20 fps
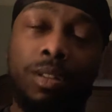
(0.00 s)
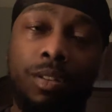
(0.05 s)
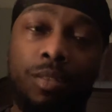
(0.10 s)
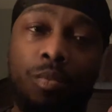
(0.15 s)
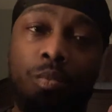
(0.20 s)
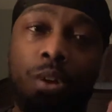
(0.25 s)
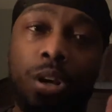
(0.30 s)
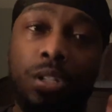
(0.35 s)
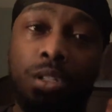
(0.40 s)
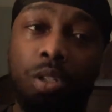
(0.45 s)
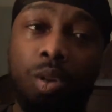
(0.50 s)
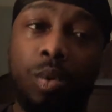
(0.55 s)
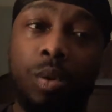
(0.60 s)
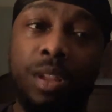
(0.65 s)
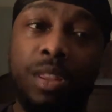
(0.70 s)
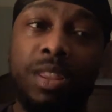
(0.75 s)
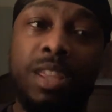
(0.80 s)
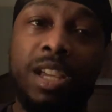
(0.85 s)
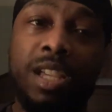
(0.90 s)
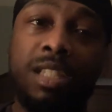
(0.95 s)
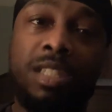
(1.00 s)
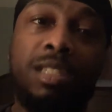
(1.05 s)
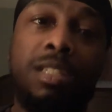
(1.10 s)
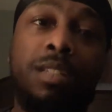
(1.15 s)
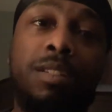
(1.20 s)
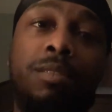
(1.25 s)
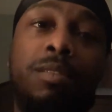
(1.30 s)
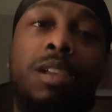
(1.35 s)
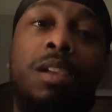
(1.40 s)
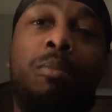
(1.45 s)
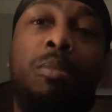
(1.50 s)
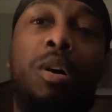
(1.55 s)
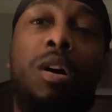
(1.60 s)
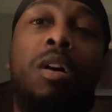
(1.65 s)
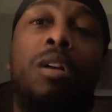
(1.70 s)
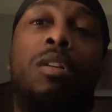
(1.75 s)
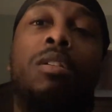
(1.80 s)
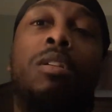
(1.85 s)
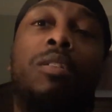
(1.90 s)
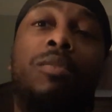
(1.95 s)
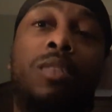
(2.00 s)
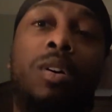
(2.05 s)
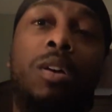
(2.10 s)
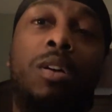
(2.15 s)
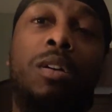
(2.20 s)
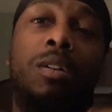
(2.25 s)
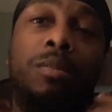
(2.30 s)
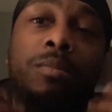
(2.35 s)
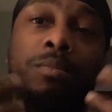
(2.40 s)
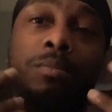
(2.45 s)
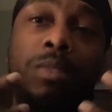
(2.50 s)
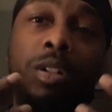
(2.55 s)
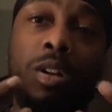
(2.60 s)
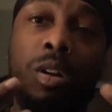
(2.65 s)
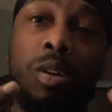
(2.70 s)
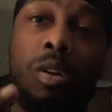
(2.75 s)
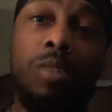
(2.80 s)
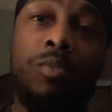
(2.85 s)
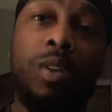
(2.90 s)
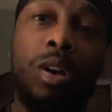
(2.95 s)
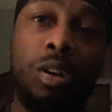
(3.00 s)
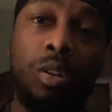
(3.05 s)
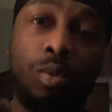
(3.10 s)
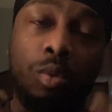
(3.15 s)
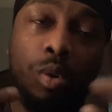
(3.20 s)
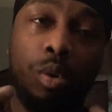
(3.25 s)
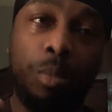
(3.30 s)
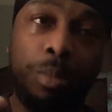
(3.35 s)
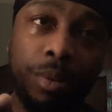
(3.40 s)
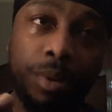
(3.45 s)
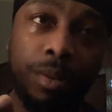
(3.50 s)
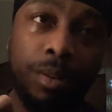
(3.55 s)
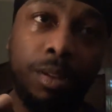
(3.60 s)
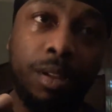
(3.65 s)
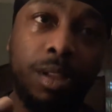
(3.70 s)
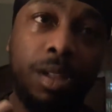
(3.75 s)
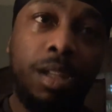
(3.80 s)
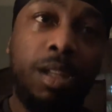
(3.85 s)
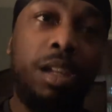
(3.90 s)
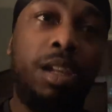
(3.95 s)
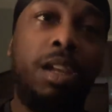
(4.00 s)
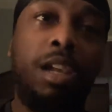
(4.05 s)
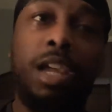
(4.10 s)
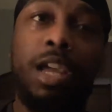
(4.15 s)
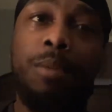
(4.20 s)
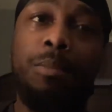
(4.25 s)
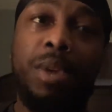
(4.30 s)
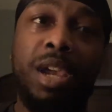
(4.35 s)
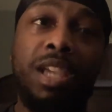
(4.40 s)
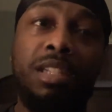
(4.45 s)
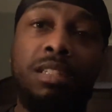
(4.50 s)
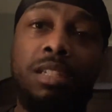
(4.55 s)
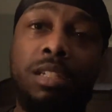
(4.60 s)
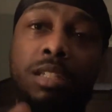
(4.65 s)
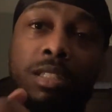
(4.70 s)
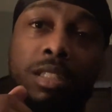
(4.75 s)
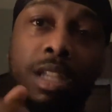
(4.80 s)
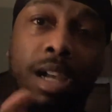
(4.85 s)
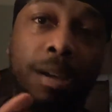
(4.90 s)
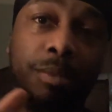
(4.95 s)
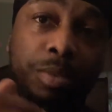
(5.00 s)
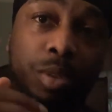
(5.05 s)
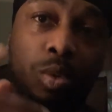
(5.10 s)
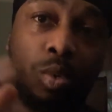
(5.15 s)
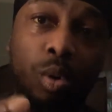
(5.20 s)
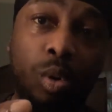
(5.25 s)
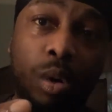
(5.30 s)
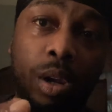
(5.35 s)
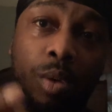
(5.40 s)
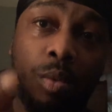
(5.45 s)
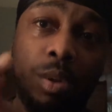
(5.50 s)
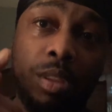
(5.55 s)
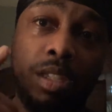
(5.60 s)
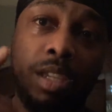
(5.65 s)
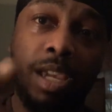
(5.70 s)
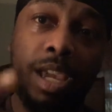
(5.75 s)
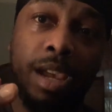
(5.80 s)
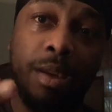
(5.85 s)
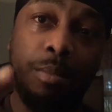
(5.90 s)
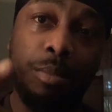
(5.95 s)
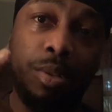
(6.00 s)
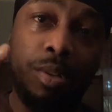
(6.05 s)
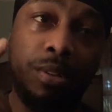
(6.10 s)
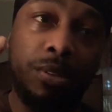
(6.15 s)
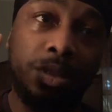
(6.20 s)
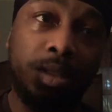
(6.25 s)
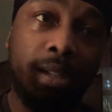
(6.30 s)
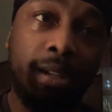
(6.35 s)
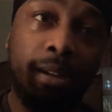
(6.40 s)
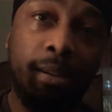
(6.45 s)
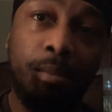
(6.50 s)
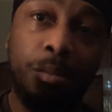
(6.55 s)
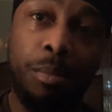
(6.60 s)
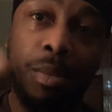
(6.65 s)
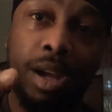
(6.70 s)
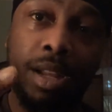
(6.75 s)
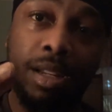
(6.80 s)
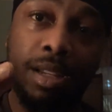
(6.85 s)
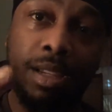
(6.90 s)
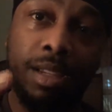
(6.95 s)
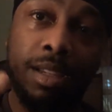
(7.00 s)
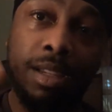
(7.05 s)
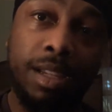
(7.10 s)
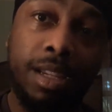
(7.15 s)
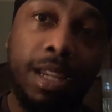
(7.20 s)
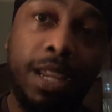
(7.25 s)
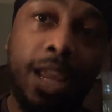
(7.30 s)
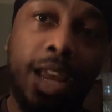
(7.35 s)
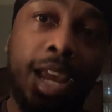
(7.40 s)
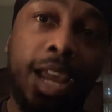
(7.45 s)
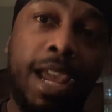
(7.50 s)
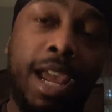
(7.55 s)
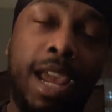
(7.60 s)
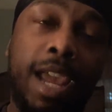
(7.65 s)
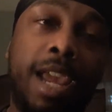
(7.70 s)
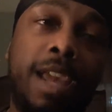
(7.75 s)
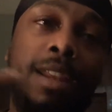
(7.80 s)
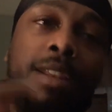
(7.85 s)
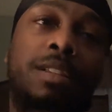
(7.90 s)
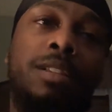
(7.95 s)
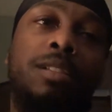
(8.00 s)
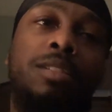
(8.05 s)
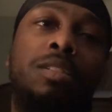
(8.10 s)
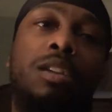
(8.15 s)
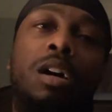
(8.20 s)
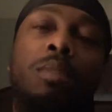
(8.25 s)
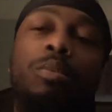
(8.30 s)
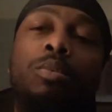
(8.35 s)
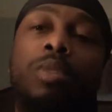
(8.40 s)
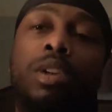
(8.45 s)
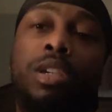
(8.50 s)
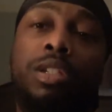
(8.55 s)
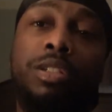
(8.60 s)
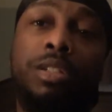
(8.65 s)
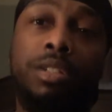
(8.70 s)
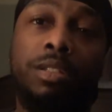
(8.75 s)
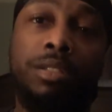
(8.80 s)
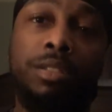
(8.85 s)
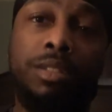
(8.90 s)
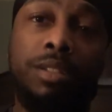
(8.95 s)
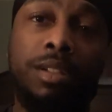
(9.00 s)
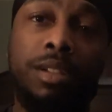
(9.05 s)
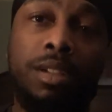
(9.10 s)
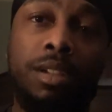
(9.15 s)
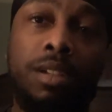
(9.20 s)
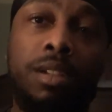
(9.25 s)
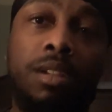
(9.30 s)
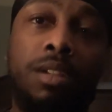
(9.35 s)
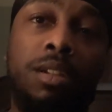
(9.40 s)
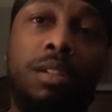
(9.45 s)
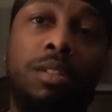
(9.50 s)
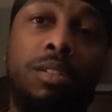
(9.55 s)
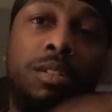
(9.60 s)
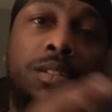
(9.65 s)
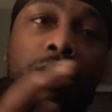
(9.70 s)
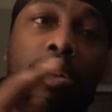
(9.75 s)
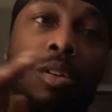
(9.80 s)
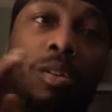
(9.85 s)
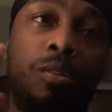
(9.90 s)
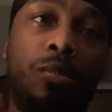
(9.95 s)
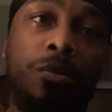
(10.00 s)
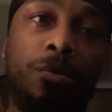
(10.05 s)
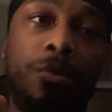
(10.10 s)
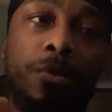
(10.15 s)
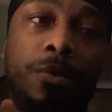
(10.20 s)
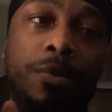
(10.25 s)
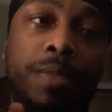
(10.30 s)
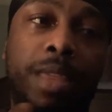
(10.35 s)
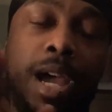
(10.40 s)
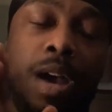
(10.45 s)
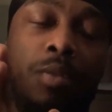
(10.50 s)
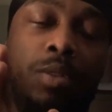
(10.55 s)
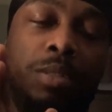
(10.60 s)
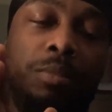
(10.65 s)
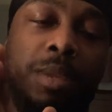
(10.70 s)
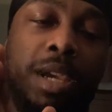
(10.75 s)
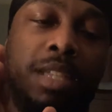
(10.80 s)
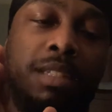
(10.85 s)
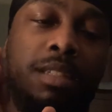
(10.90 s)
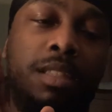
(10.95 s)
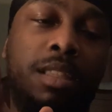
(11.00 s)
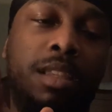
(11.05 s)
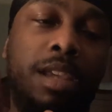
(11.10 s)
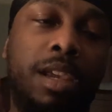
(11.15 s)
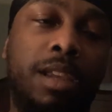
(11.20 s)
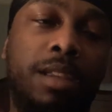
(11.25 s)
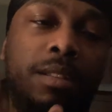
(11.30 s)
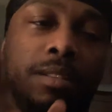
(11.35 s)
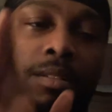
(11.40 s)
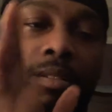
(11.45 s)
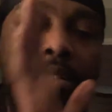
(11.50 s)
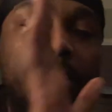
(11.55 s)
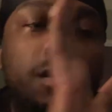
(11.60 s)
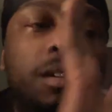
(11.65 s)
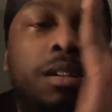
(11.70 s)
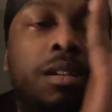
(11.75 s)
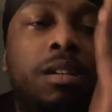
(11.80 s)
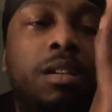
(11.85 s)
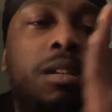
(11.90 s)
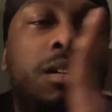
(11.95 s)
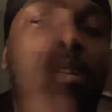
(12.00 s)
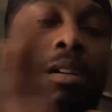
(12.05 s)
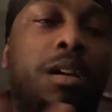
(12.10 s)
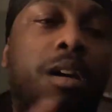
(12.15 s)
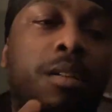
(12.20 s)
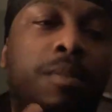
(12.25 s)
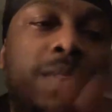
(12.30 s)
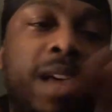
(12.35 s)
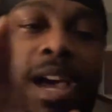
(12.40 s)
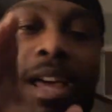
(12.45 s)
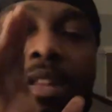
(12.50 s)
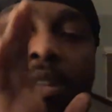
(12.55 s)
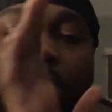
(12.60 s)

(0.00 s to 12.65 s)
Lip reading: we're doing this in part of our, you know, of our group, and basically stop screwing with Kimber's money and his operations. So that was basically the end of that